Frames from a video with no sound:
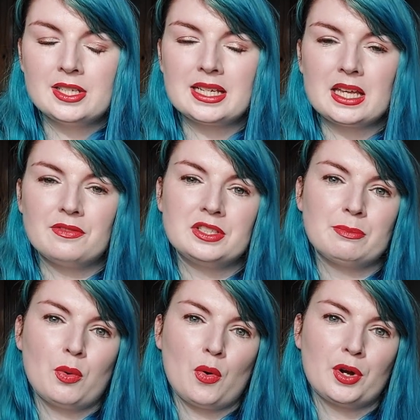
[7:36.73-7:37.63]
to give
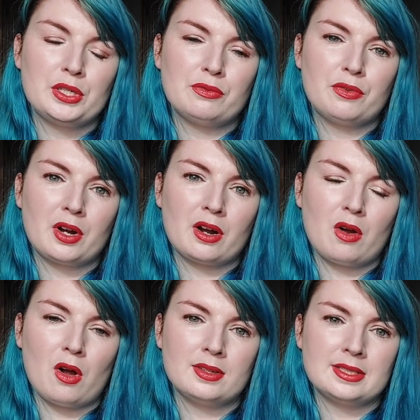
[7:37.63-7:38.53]
support for
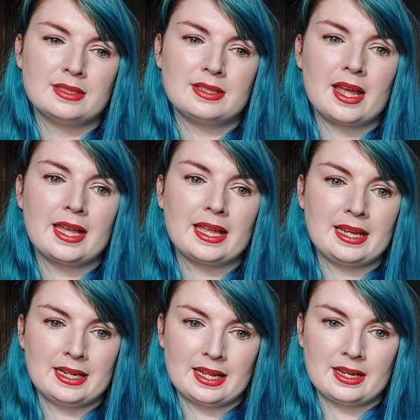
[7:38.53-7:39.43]
causes like
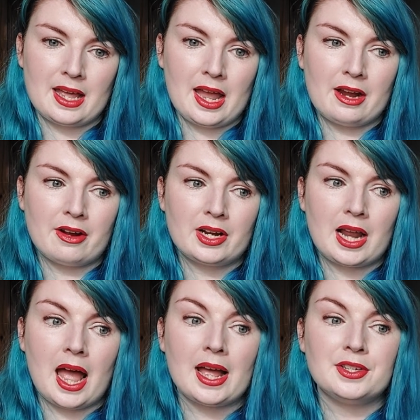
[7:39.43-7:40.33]
Iníncha na
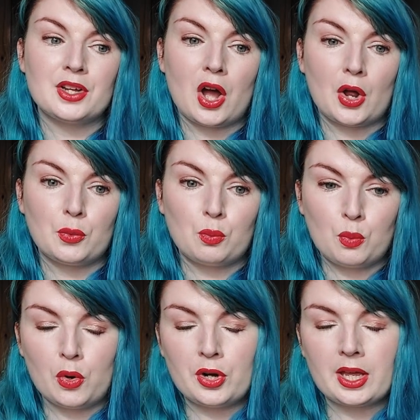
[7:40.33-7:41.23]
hÉireann, and on
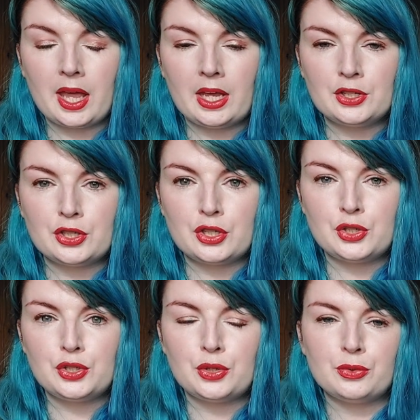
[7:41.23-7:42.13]
one
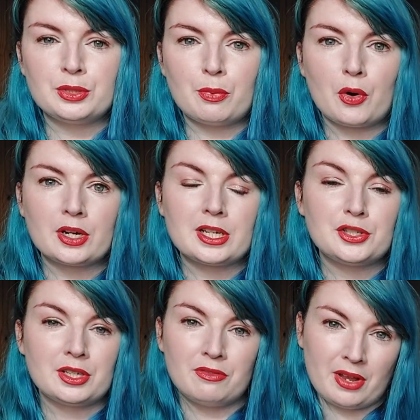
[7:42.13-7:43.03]
occasion to support a
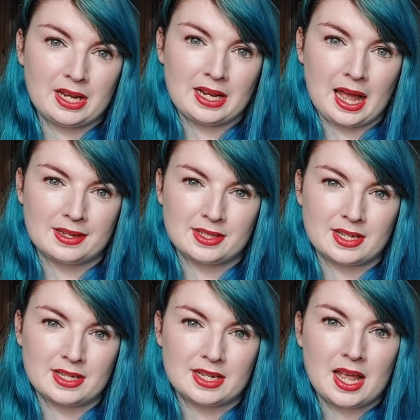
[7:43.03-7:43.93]
Sinn Féin
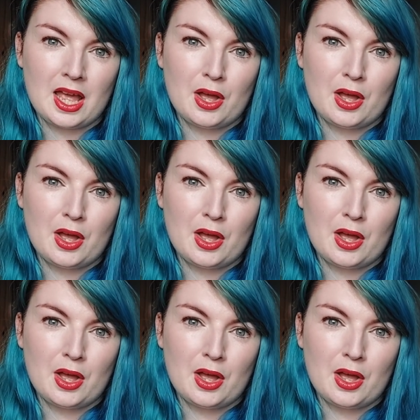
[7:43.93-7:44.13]
candidate